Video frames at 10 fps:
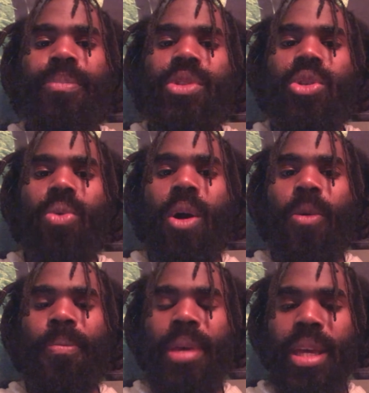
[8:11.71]
To
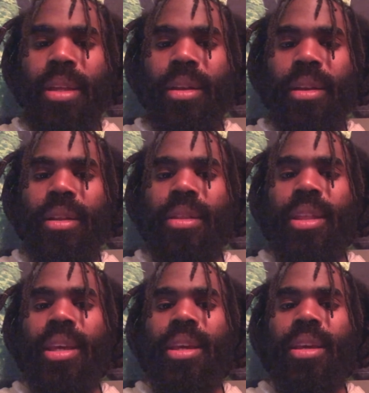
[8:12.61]
omit
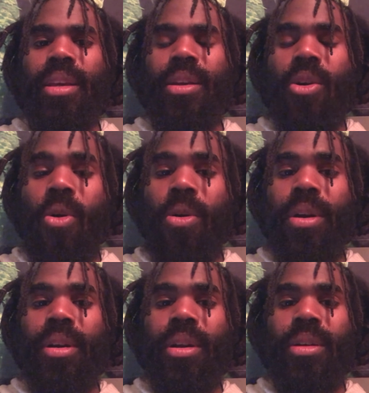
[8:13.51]
the
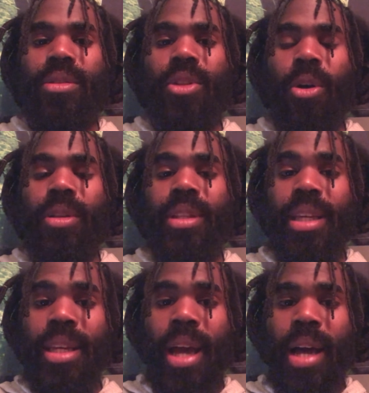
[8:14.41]
corn
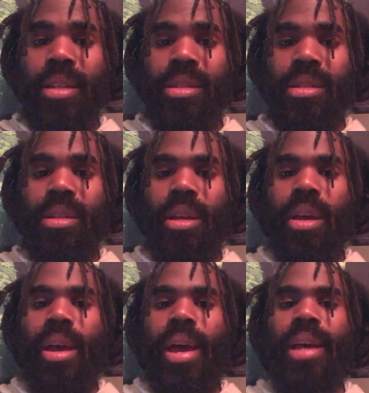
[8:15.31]
tortillas
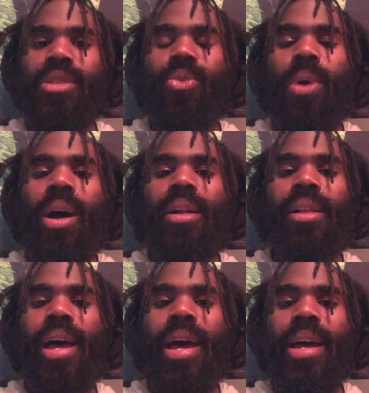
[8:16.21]
as
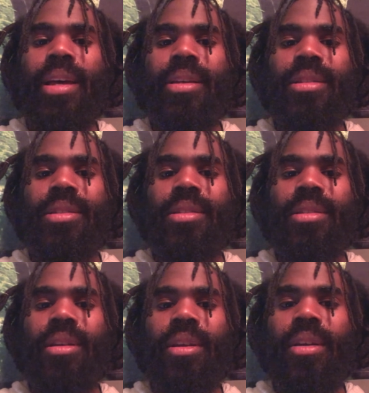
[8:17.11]
well as
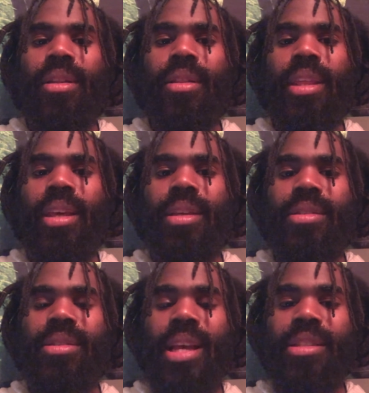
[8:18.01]
the
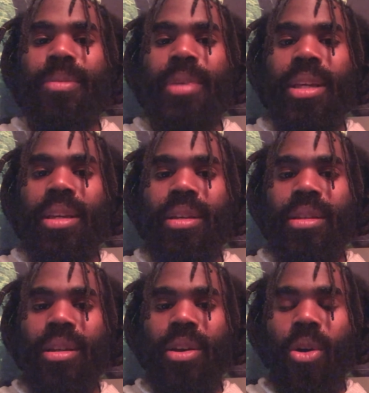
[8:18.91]
sesame
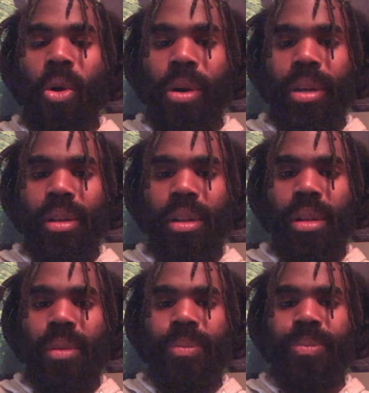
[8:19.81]
oil,